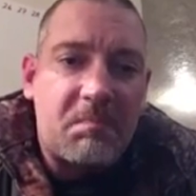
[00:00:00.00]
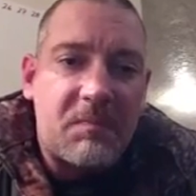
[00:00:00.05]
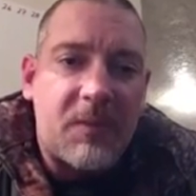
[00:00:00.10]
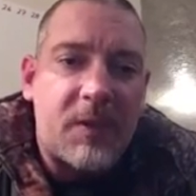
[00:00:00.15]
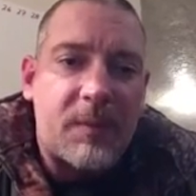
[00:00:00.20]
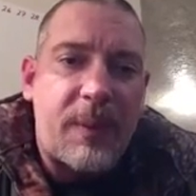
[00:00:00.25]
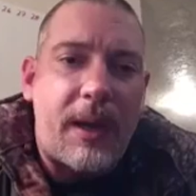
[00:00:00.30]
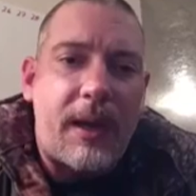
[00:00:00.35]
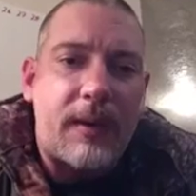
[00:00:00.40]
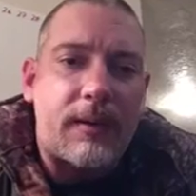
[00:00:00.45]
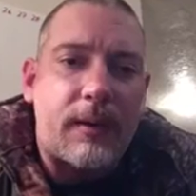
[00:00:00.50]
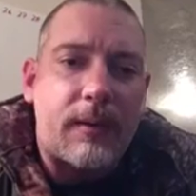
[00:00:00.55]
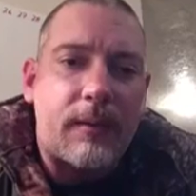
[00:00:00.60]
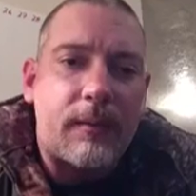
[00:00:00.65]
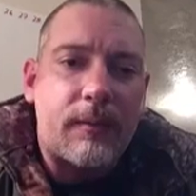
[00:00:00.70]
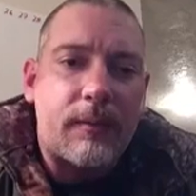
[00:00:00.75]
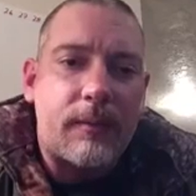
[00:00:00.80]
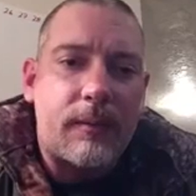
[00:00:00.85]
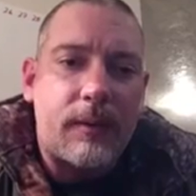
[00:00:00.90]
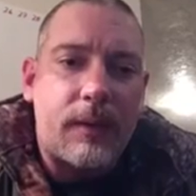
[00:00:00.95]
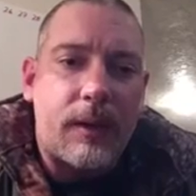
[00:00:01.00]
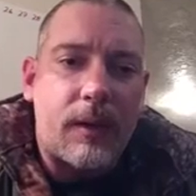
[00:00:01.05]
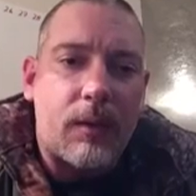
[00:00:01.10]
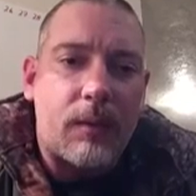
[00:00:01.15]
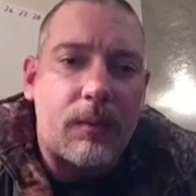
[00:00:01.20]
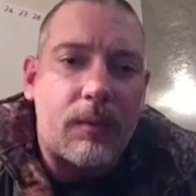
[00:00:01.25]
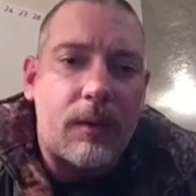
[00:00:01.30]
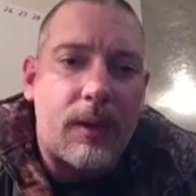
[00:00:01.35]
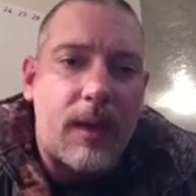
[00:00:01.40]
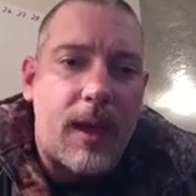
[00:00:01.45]
It's packed here. You
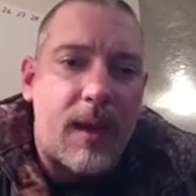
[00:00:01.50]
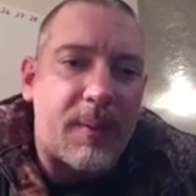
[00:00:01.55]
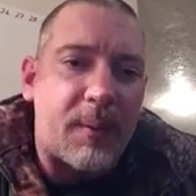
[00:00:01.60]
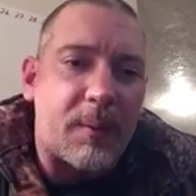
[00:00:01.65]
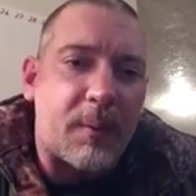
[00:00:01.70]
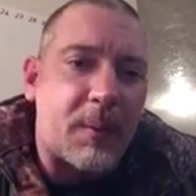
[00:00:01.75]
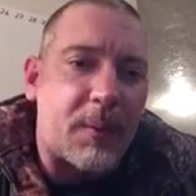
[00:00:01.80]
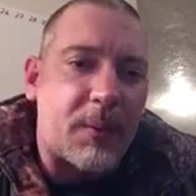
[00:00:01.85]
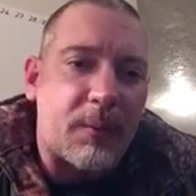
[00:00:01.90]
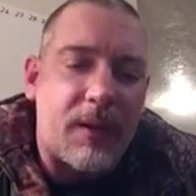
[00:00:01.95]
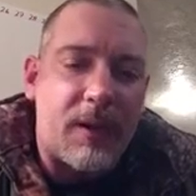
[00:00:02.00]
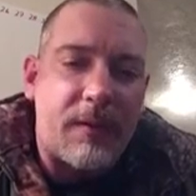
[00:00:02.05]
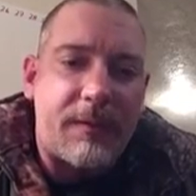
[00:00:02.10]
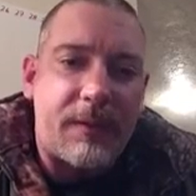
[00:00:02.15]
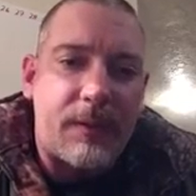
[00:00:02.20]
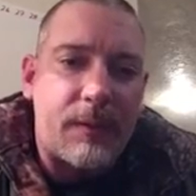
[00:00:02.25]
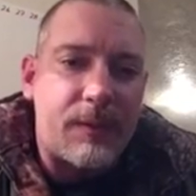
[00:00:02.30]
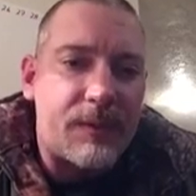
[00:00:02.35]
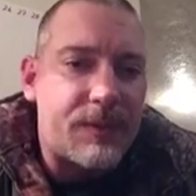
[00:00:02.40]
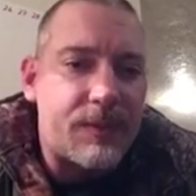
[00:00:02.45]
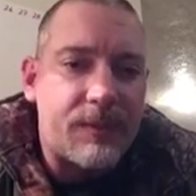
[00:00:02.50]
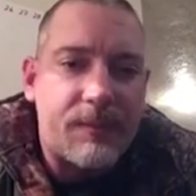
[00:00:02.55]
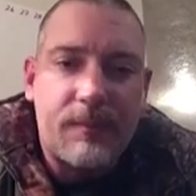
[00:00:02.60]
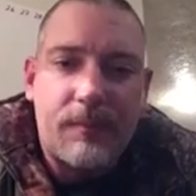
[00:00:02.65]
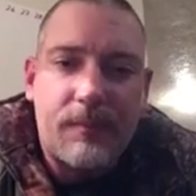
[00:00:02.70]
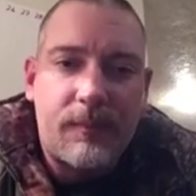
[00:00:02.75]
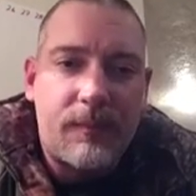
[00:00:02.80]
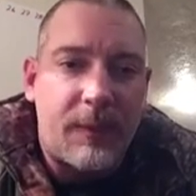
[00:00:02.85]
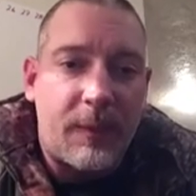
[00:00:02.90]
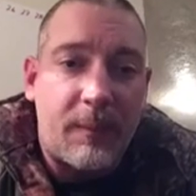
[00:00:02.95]
know, a lot of people with the refuge,
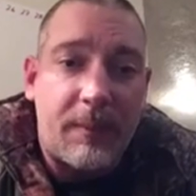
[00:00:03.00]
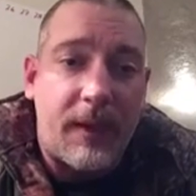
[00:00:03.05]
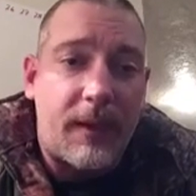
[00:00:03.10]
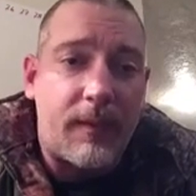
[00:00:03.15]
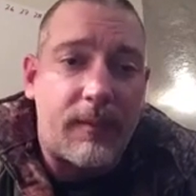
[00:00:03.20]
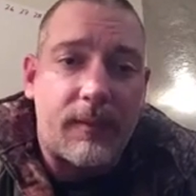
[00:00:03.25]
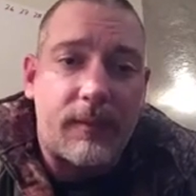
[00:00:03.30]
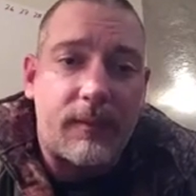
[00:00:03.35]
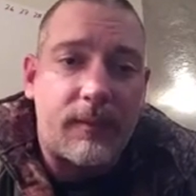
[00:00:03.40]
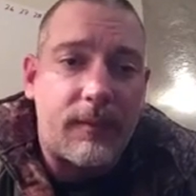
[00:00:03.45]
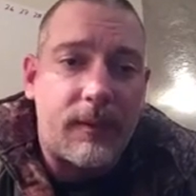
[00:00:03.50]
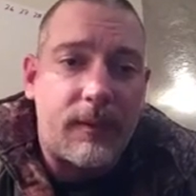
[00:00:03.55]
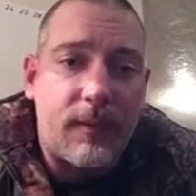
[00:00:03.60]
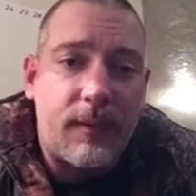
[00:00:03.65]
they're bailing.